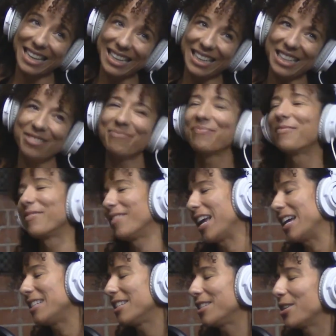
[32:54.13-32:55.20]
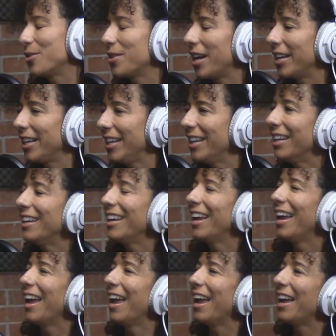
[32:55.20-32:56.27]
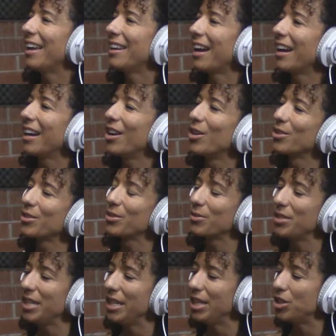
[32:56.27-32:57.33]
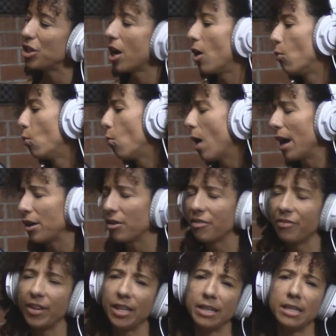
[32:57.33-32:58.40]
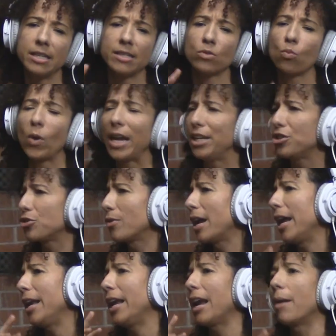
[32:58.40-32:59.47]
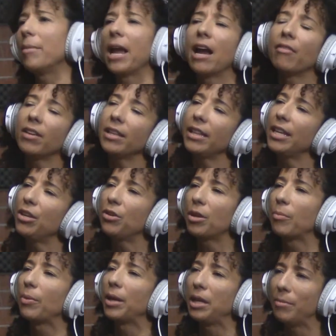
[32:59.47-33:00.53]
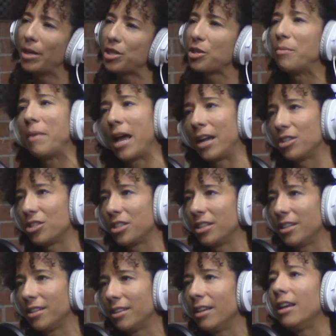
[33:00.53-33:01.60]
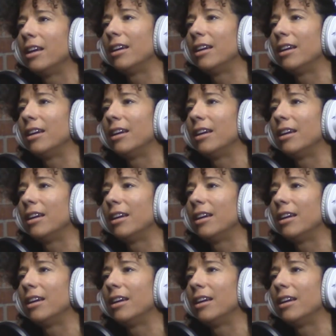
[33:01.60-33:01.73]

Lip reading: Nike, head to toe Nike. And I also teach water fitness, weight training. I mean, everything you can pretty much imagine.